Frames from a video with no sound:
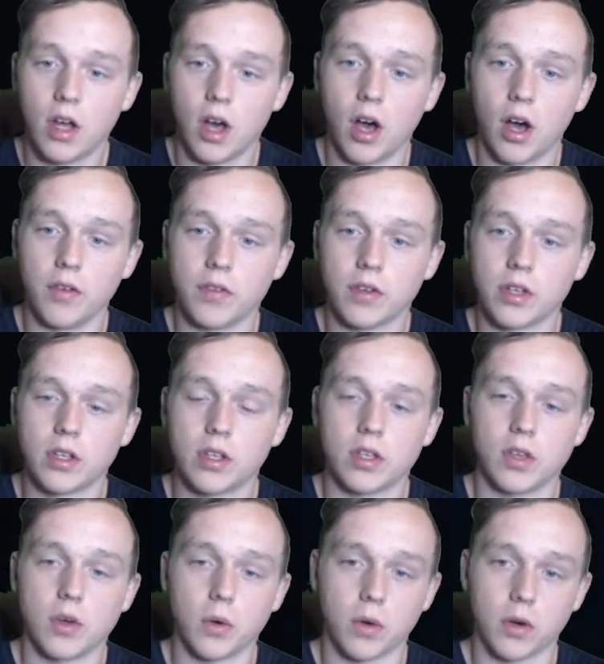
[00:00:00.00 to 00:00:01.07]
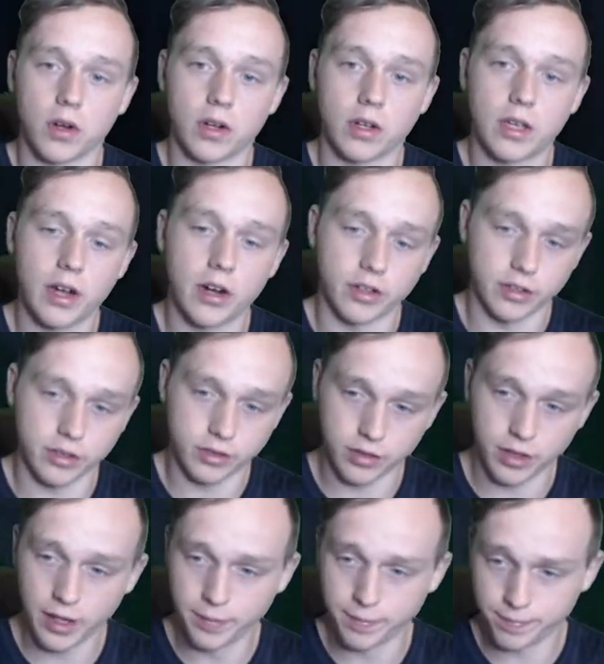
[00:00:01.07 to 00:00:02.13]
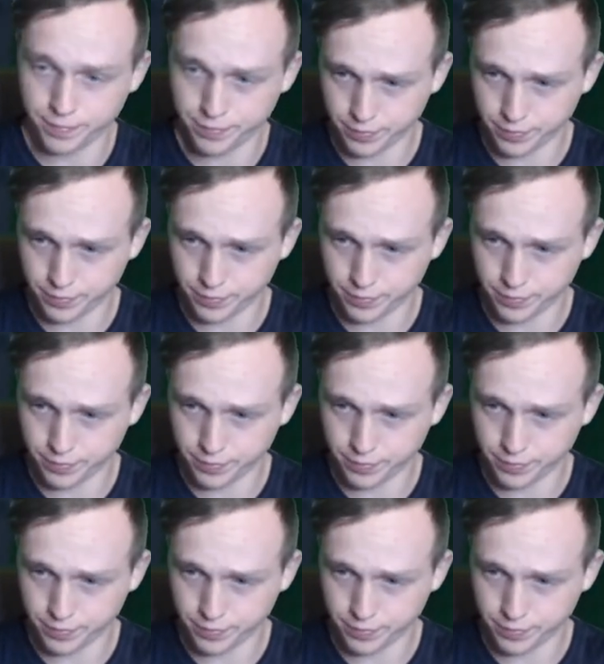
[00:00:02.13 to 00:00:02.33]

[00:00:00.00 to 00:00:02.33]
of your characters, right?